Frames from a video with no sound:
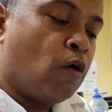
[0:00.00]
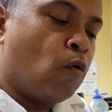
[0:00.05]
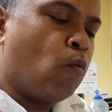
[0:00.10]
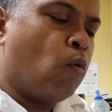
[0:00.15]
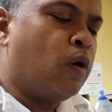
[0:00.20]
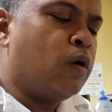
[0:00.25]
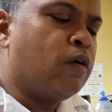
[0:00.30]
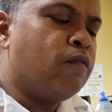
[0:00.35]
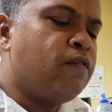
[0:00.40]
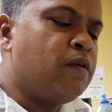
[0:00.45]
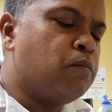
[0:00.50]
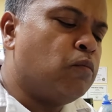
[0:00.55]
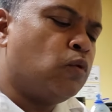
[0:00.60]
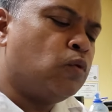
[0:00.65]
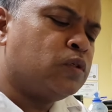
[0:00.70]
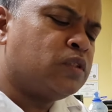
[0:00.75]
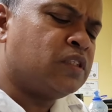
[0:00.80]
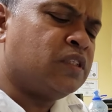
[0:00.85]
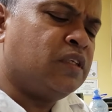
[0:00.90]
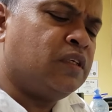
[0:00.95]
One of the
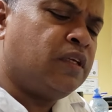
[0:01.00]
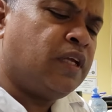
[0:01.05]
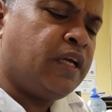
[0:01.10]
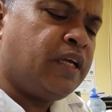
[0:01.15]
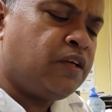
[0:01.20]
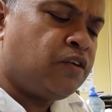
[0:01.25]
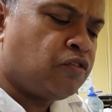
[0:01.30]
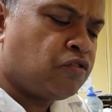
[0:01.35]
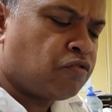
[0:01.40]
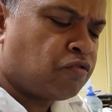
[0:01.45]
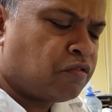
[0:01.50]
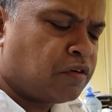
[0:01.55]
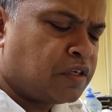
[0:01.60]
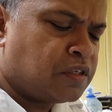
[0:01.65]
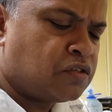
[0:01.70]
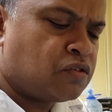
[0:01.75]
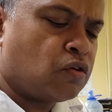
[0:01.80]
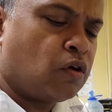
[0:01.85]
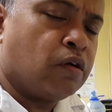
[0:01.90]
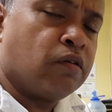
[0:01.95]
most
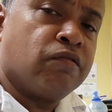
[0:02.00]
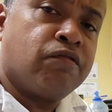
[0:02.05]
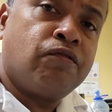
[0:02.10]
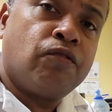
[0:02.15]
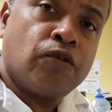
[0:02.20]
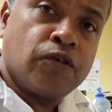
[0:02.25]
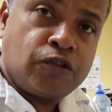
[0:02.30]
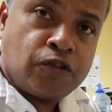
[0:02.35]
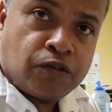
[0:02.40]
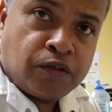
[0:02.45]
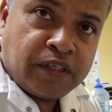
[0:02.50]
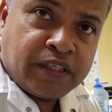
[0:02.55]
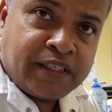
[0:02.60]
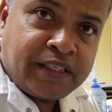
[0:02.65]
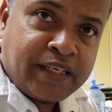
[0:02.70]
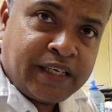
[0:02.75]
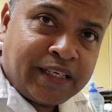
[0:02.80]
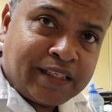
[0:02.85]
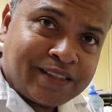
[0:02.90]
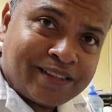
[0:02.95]
dangerous, unfortunate
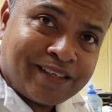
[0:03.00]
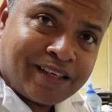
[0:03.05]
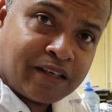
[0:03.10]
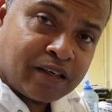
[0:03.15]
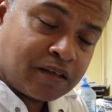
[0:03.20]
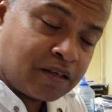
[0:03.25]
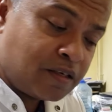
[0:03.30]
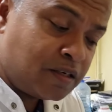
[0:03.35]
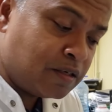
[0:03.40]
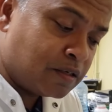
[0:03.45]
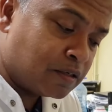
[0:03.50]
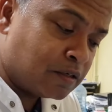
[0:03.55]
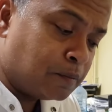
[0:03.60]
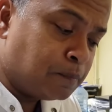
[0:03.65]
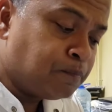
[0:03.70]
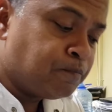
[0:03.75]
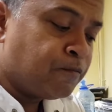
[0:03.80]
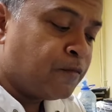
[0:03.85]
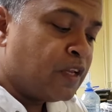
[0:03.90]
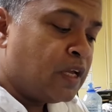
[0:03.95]
things that occur
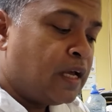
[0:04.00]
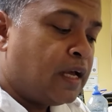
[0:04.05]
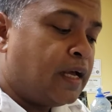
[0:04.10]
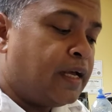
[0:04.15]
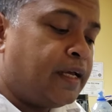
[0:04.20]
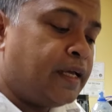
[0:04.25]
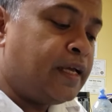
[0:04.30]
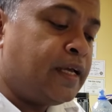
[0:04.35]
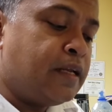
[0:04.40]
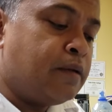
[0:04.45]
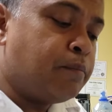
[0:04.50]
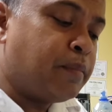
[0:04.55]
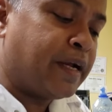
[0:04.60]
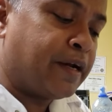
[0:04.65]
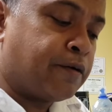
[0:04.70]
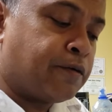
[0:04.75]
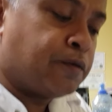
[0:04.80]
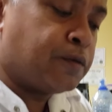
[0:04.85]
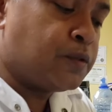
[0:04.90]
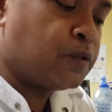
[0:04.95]
in
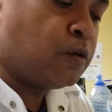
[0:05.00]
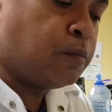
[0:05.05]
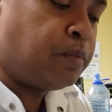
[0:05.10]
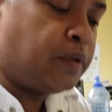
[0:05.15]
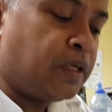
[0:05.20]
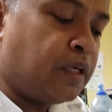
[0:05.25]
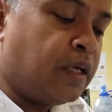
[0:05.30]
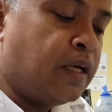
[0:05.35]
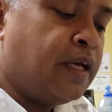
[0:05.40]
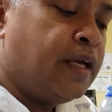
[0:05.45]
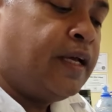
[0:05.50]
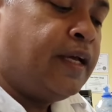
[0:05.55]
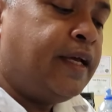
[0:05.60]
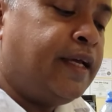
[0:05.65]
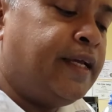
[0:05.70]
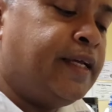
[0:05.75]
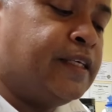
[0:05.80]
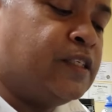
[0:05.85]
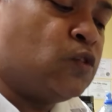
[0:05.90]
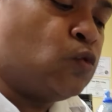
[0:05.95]
microscopy
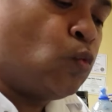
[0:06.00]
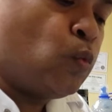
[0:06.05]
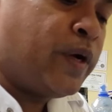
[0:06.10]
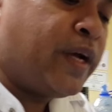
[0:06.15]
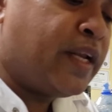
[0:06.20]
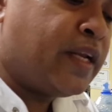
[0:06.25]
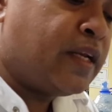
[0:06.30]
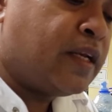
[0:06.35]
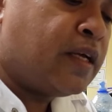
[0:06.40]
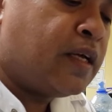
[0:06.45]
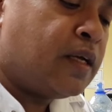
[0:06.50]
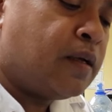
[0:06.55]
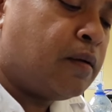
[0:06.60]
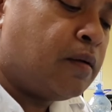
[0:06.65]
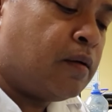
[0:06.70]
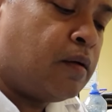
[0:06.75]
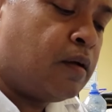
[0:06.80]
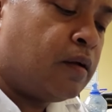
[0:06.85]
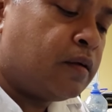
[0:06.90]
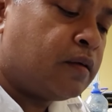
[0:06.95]
is when
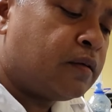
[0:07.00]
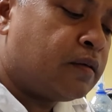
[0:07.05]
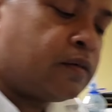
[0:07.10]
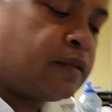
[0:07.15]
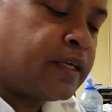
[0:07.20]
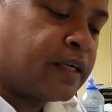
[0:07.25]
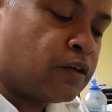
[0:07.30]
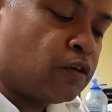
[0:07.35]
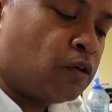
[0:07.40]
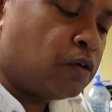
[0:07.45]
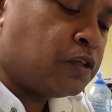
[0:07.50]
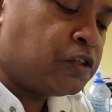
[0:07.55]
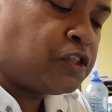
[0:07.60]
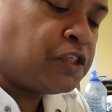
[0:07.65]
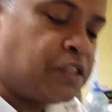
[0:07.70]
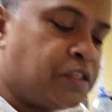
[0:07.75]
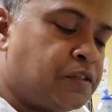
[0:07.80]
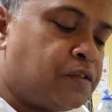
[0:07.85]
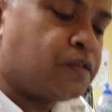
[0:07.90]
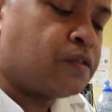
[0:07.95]

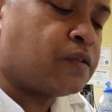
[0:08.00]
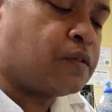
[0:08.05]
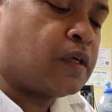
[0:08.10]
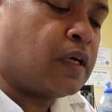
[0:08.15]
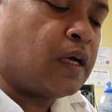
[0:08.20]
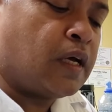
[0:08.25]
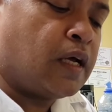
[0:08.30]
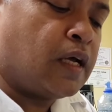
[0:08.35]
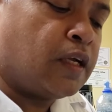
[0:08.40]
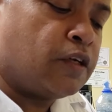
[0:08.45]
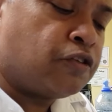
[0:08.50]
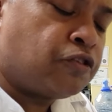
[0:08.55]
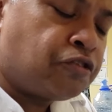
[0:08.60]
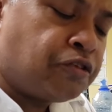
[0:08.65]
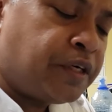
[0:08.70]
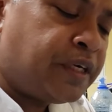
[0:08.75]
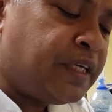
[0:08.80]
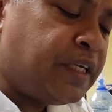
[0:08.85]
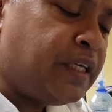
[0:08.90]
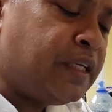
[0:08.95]
technologists,
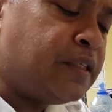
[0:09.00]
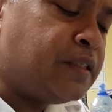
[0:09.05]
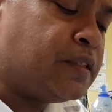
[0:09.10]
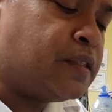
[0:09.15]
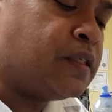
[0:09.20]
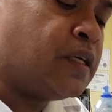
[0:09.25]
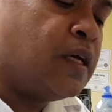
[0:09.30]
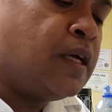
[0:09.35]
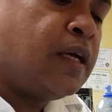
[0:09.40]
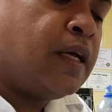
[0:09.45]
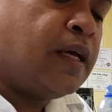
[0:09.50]
trainees,